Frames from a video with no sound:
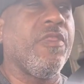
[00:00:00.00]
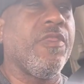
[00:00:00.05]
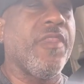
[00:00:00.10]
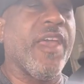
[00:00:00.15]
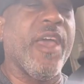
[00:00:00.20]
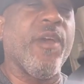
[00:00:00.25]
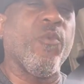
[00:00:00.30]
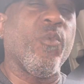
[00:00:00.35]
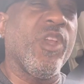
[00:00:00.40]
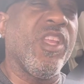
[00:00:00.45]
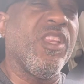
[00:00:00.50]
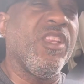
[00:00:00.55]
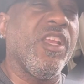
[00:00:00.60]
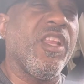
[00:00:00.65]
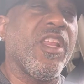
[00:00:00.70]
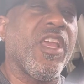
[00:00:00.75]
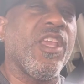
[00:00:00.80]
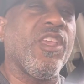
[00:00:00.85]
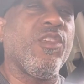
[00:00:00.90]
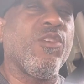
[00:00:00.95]
that we
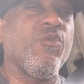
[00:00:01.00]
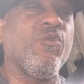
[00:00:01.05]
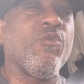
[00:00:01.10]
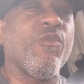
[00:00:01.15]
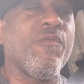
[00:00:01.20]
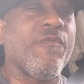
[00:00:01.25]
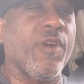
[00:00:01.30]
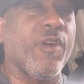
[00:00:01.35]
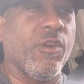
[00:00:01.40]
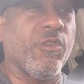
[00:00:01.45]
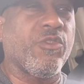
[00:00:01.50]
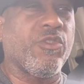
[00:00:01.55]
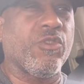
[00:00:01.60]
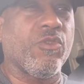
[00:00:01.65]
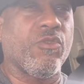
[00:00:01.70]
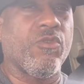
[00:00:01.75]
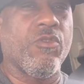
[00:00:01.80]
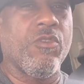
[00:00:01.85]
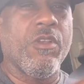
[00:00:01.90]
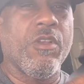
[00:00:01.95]
need a
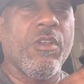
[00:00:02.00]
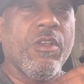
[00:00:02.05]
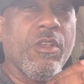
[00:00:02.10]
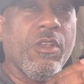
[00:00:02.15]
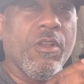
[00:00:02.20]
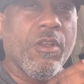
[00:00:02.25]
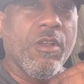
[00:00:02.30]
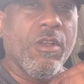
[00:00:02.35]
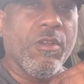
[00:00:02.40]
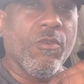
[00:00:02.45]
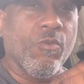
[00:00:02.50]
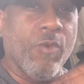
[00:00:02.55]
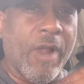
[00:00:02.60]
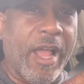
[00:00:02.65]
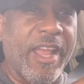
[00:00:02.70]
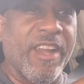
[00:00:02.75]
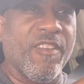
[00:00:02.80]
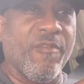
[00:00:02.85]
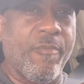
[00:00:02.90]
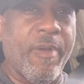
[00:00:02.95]
universal
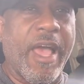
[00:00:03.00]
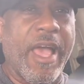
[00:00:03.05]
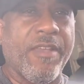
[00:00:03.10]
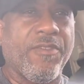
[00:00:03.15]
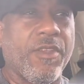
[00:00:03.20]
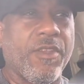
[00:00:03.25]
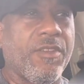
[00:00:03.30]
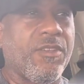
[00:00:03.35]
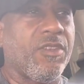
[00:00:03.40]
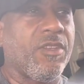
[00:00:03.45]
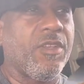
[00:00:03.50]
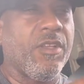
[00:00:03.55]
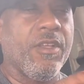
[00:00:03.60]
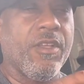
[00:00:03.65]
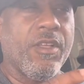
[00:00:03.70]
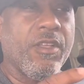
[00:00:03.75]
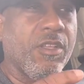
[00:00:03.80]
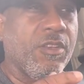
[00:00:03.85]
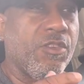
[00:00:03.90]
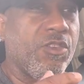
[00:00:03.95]
rite of passage.
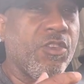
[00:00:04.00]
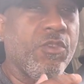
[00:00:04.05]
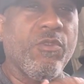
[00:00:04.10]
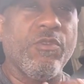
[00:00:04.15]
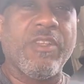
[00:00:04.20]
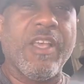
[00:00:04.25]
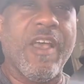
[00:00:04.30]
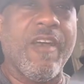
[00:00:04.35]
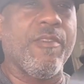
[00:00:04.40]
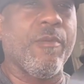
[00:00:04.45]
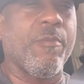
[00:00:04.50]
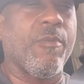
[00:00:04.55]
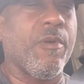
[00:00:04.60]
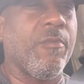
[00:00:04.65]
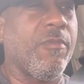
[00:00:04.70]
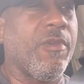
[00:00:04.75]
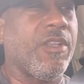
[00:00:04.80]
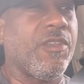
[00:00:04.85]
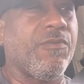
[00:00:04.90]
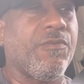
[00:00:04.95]
The Jews have the bar
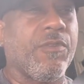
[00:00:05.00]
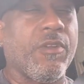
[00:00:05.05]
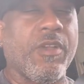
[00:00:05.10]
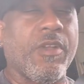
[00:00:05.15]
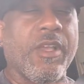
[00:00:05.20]
mitzvah